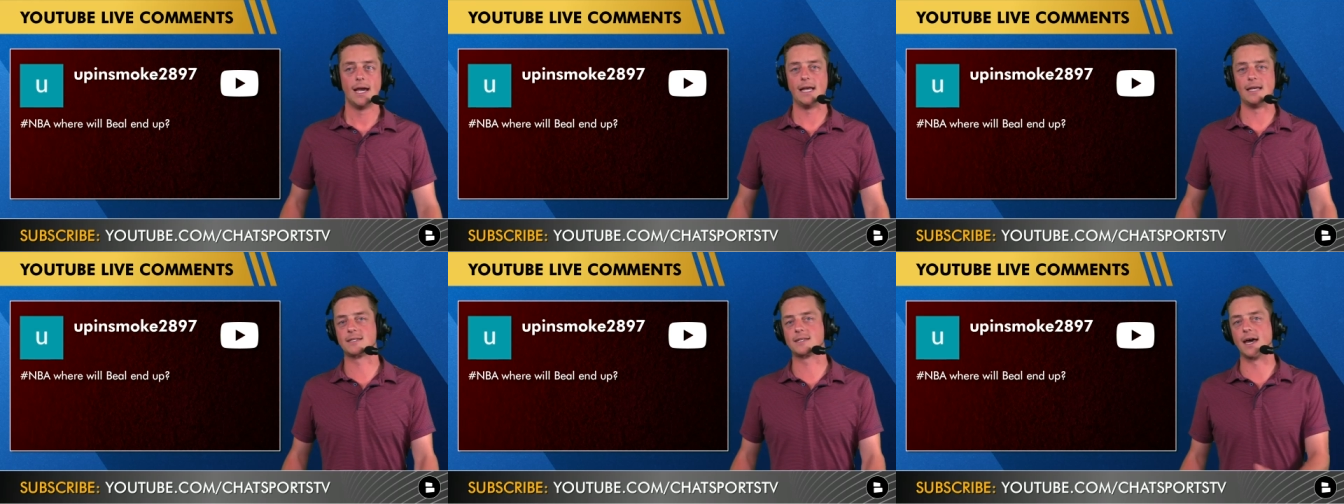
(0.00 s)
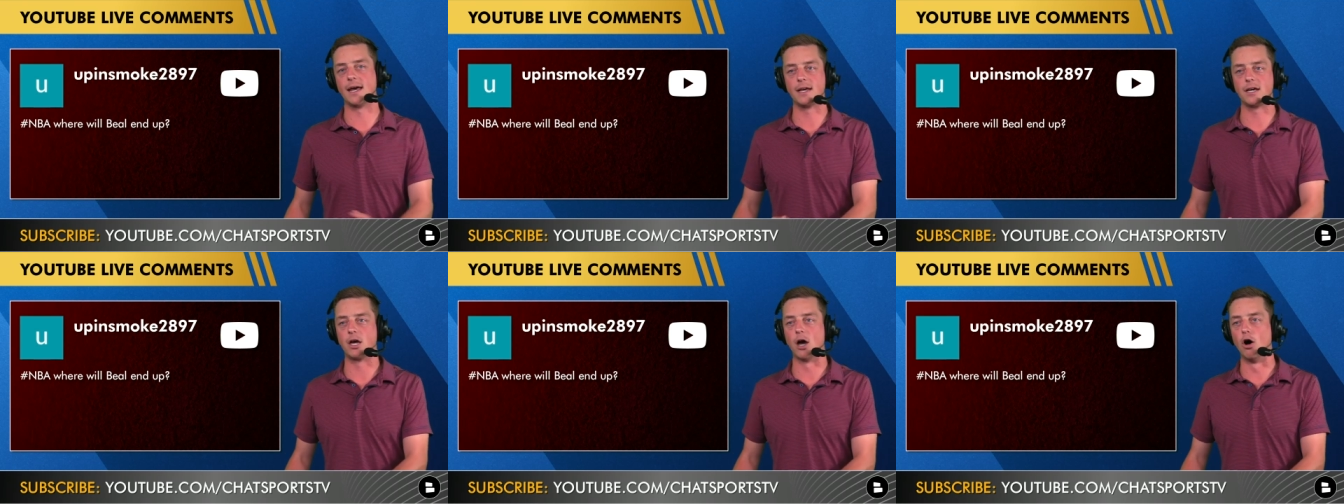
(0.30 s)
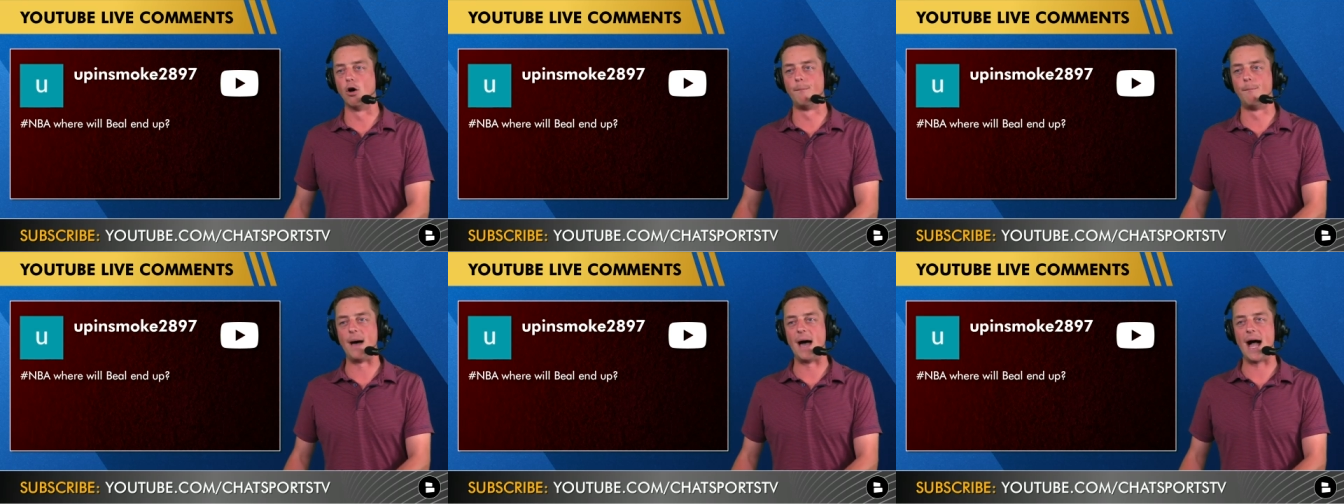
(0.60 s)
He's going to
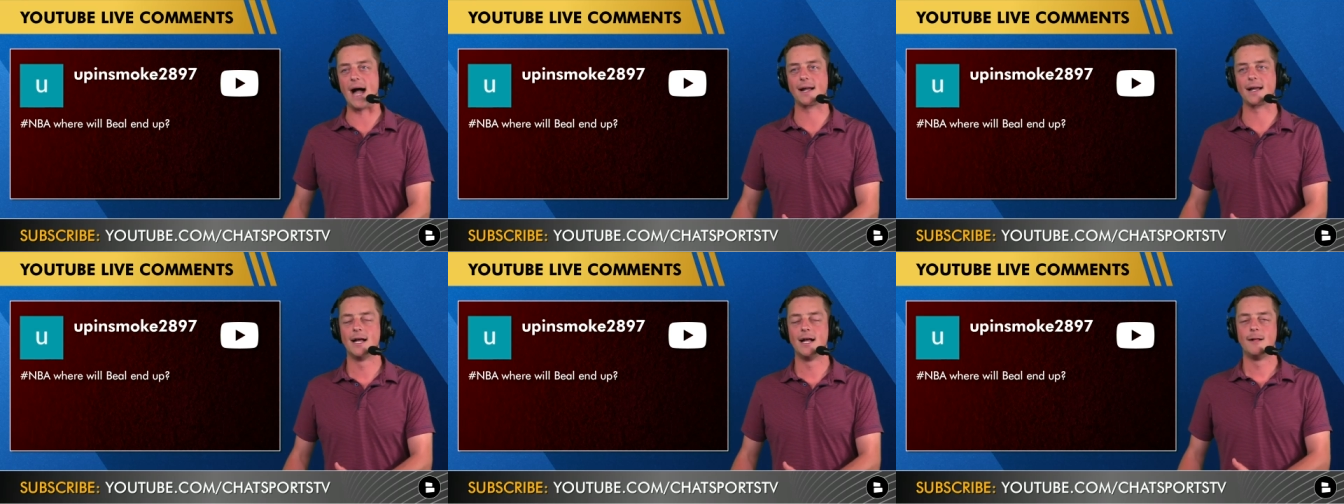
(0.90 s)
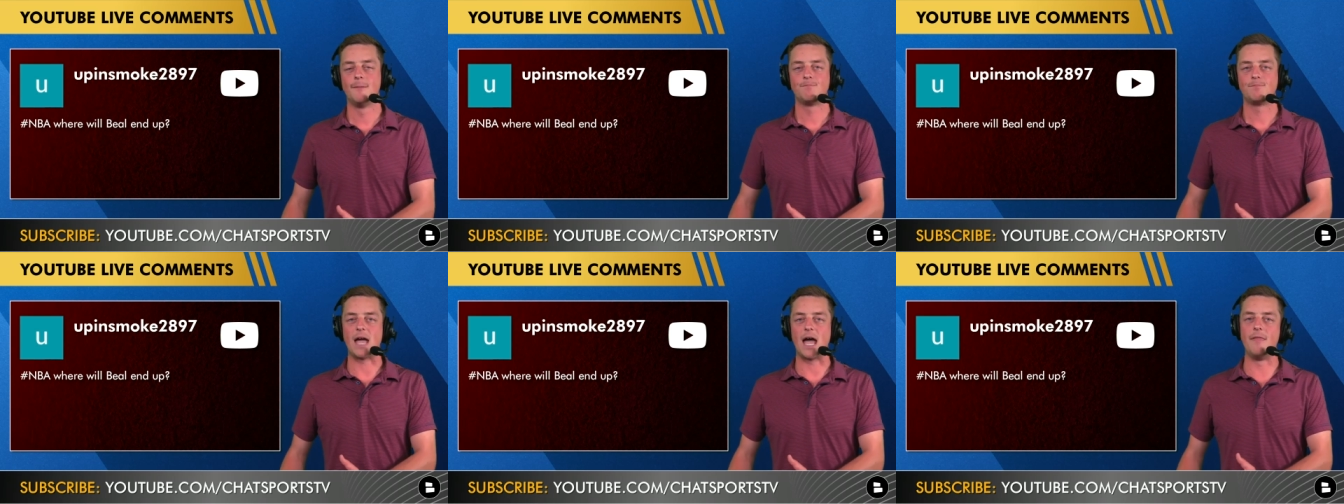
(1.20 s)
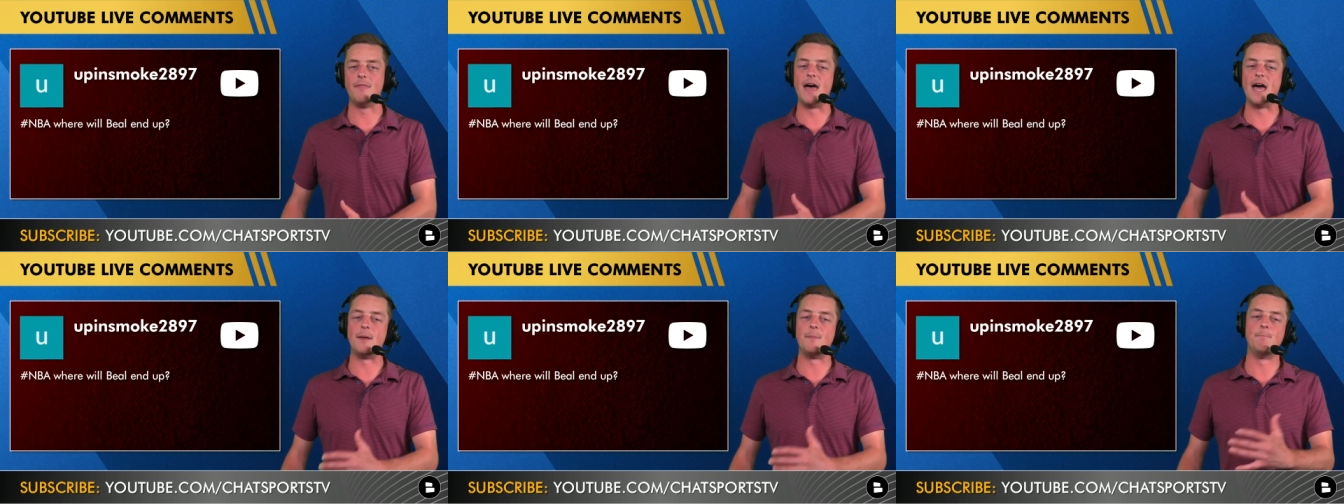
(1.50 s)
go back.
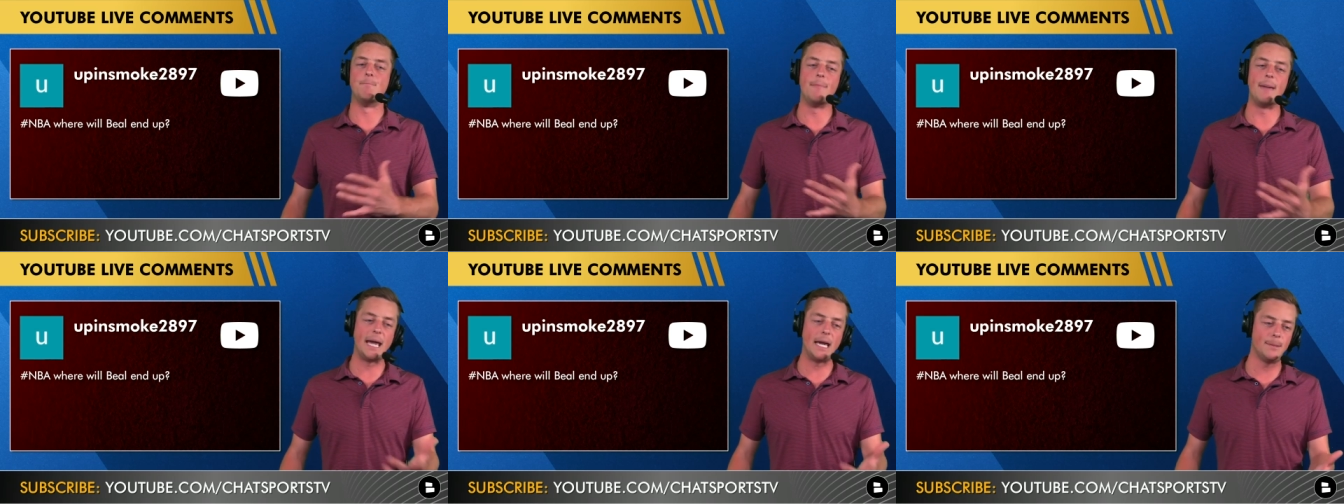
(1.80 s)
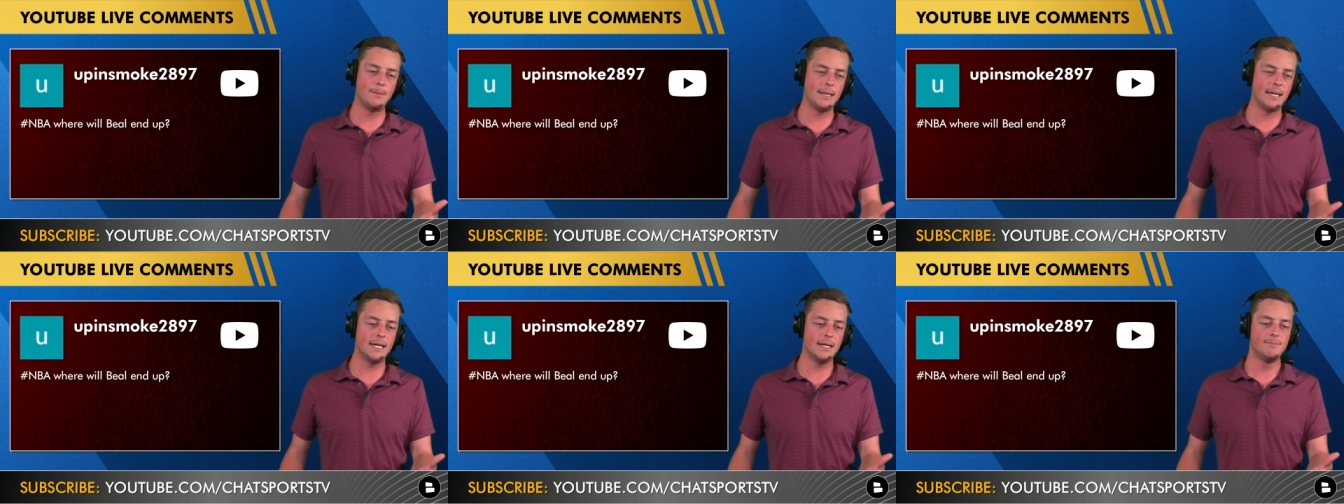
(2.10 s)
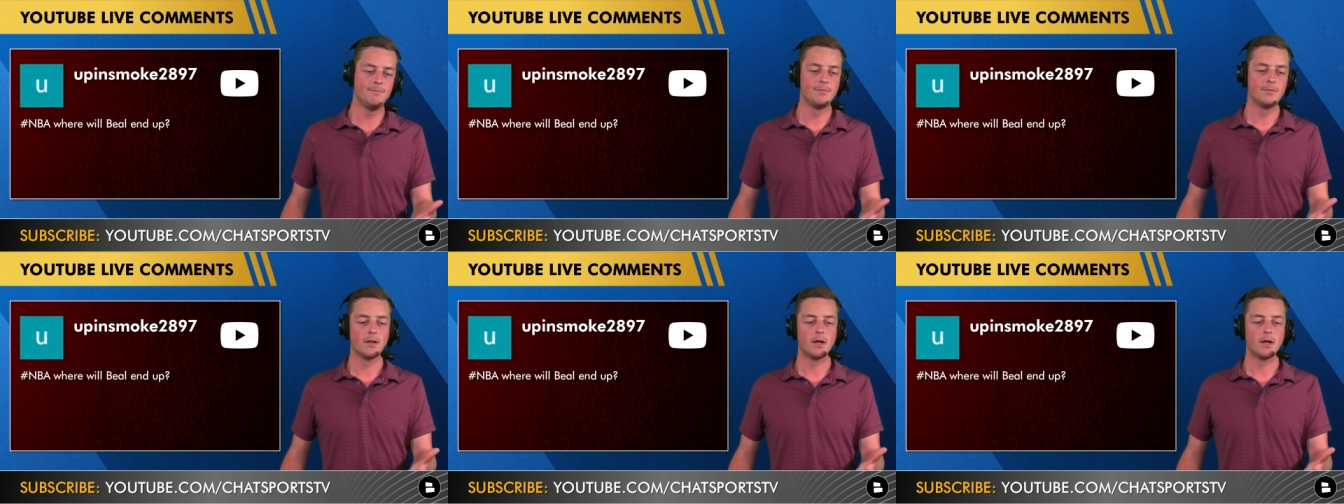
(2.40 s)
And then maybe